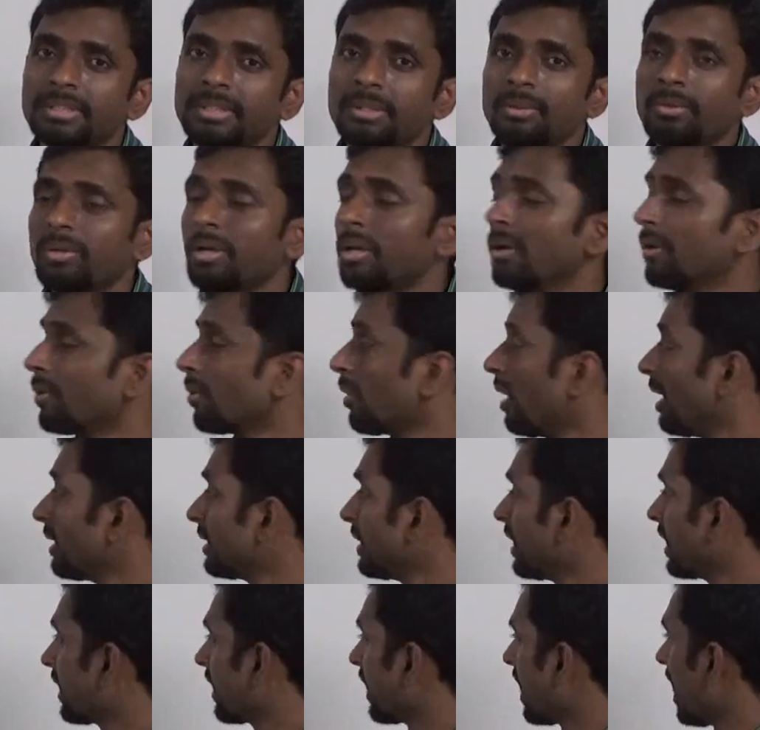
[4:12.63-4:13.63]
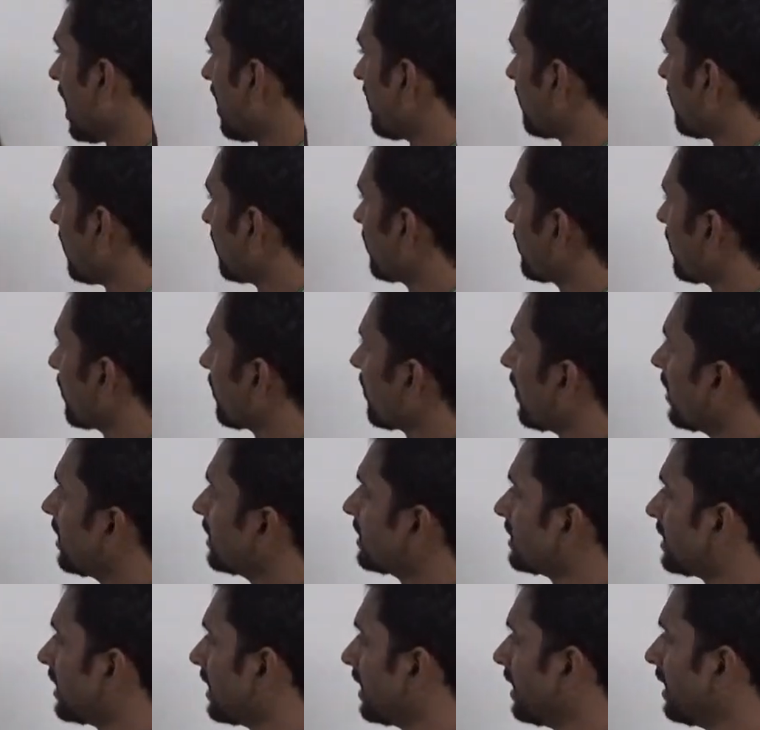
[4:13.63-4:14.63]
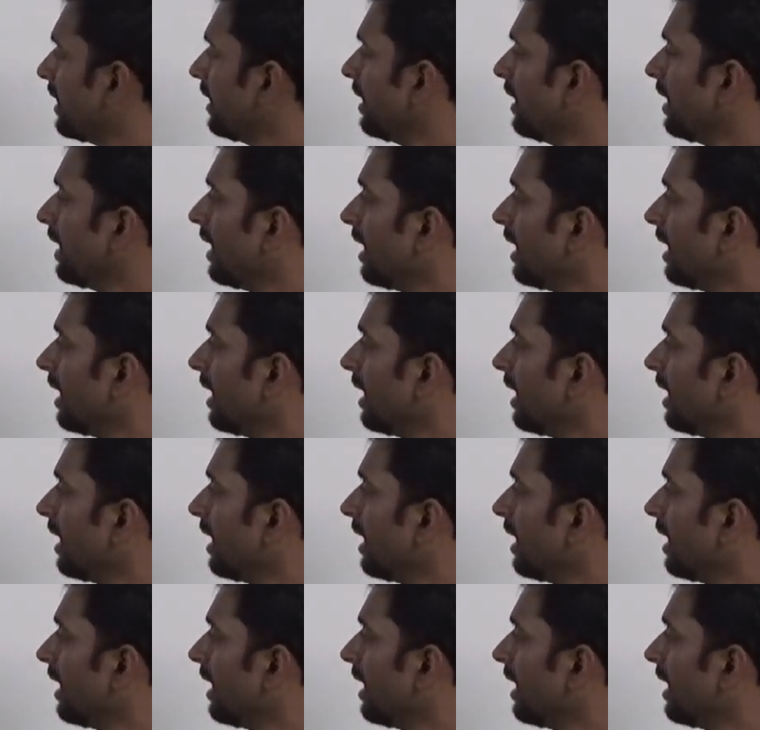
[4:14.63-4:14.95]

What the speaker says: You can draw the graph of a function